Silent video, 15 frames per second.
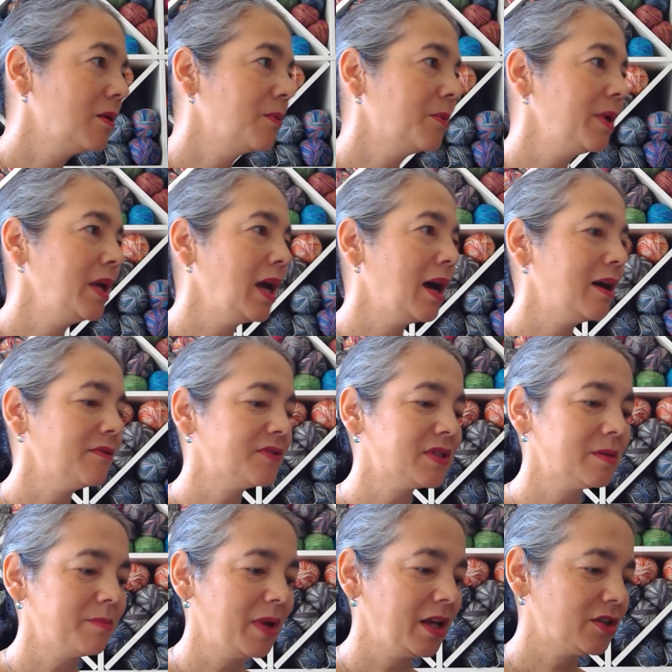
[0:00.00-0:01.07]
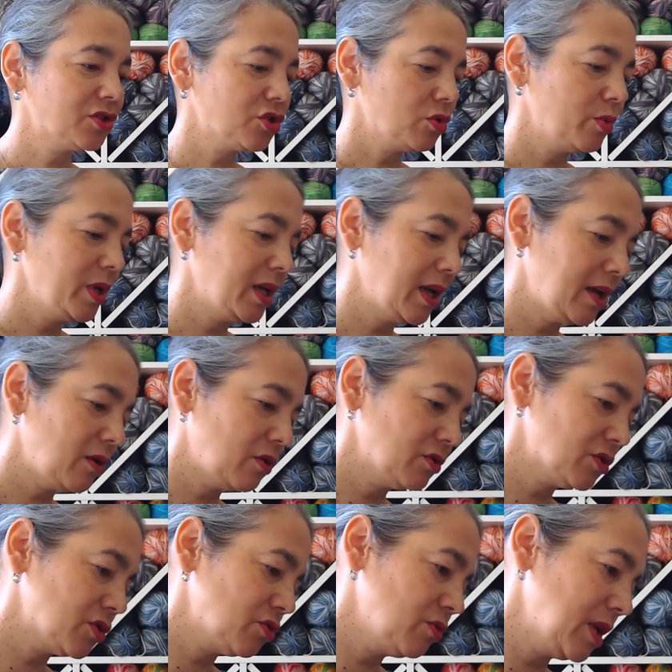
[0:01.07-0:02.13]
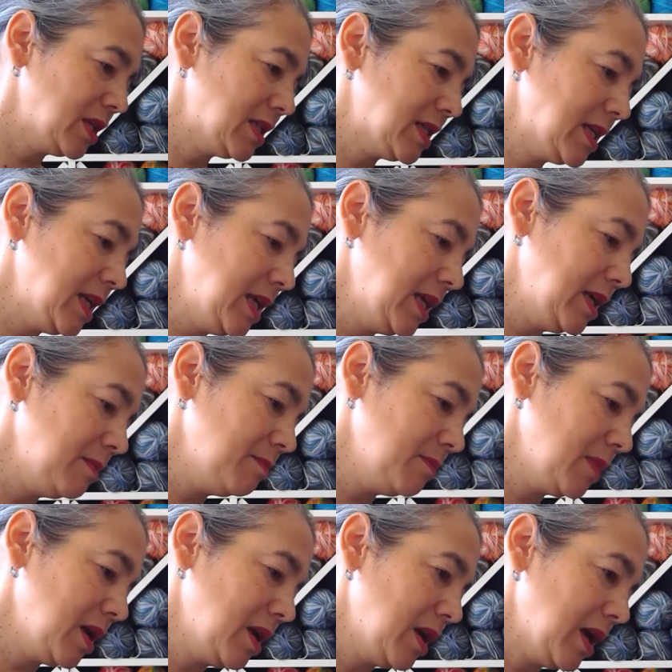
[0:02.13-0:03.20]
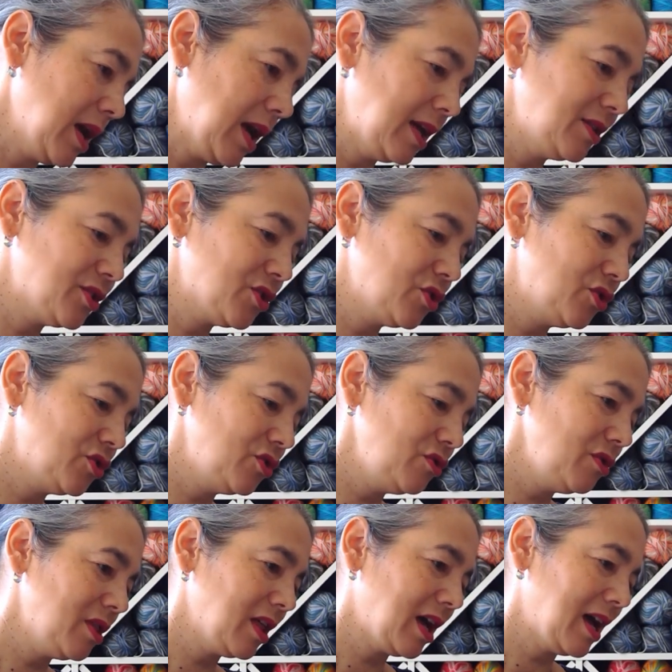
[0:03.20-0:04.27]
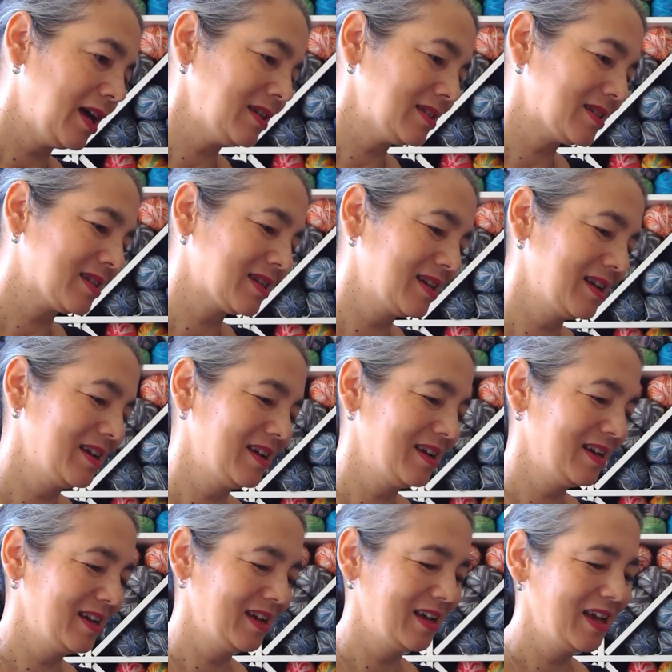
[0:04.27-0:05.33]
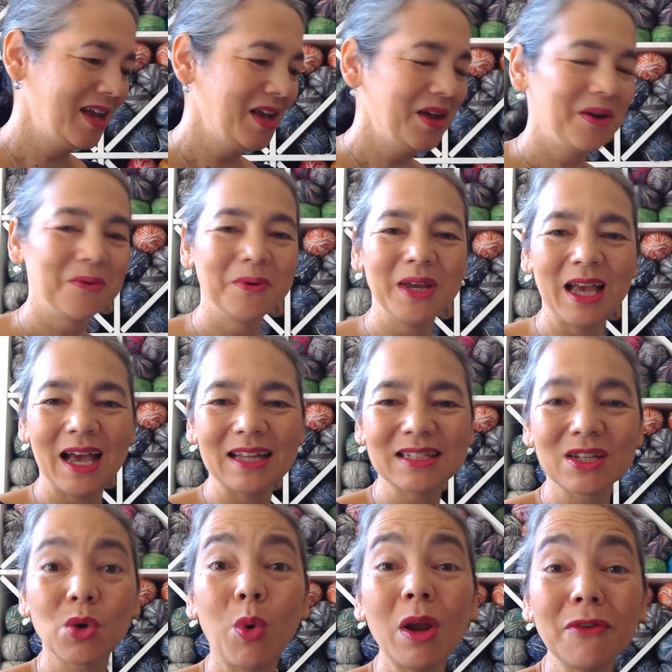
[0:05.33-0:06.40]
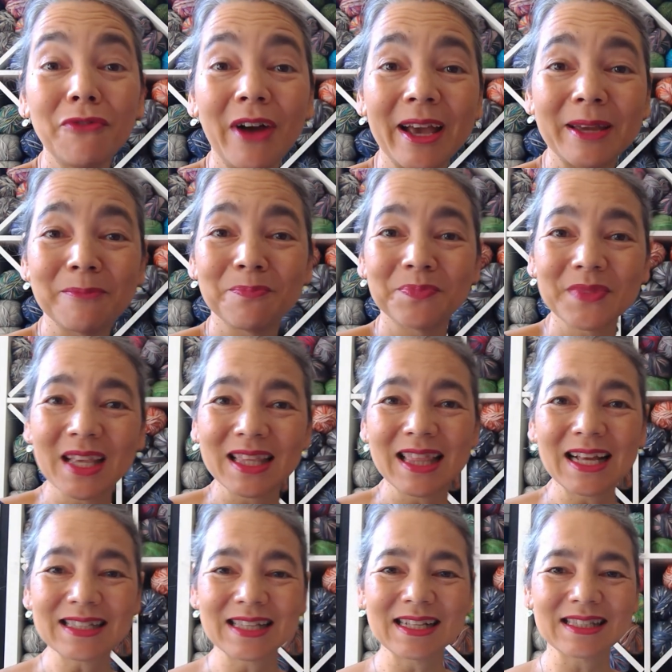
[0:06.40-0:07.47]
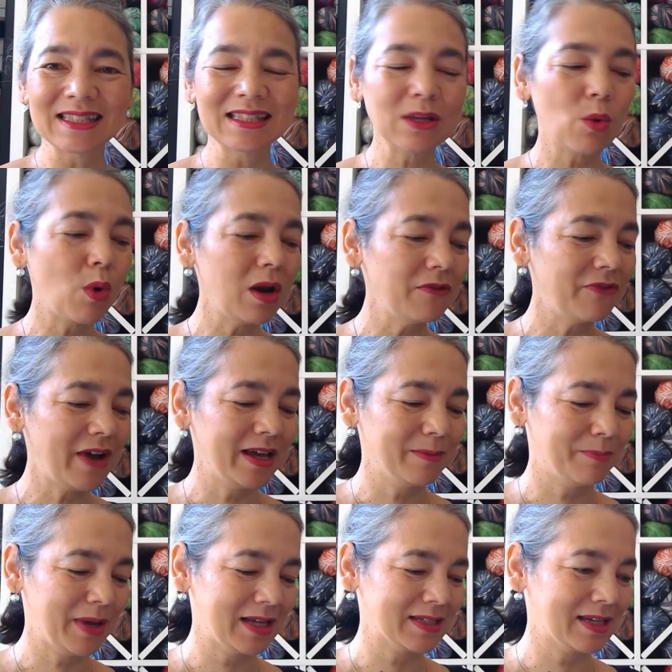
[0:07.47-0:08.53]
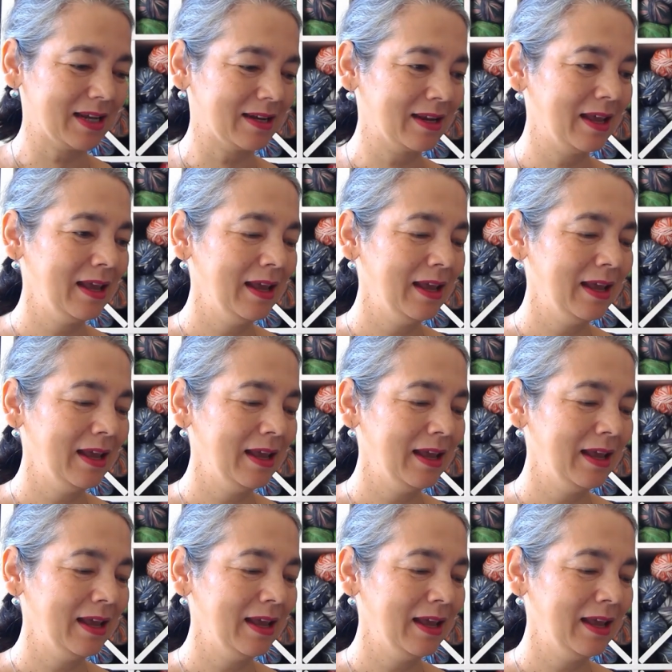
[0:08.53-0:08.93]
We have to make sure we get onto a team And to do that, we had to qualify. That's it, it's the qualifying pattern.